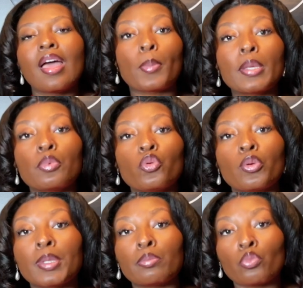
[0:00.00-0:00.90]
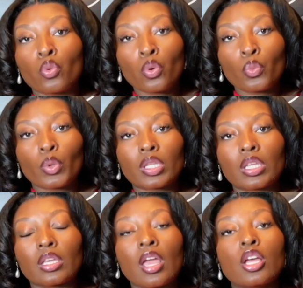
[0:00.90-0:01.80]
people will be more
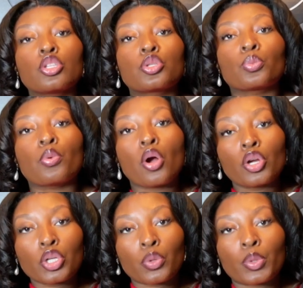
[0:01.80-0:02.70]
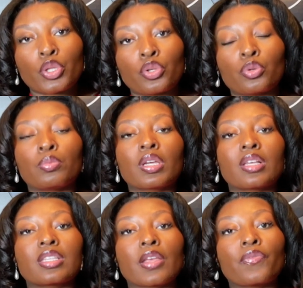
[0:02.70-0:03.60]
willing to partner with you
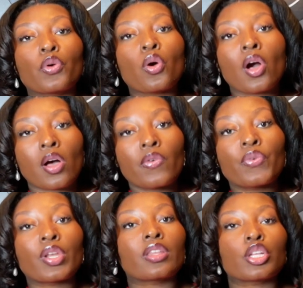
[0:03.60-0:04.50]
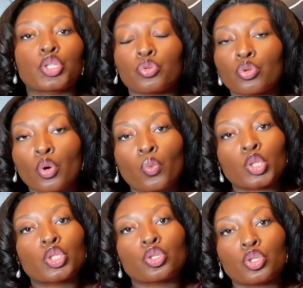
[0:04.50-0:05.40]
because they feel confident that you know
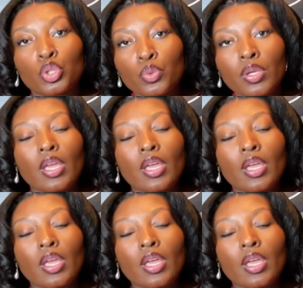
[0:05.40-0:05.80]
what you're doing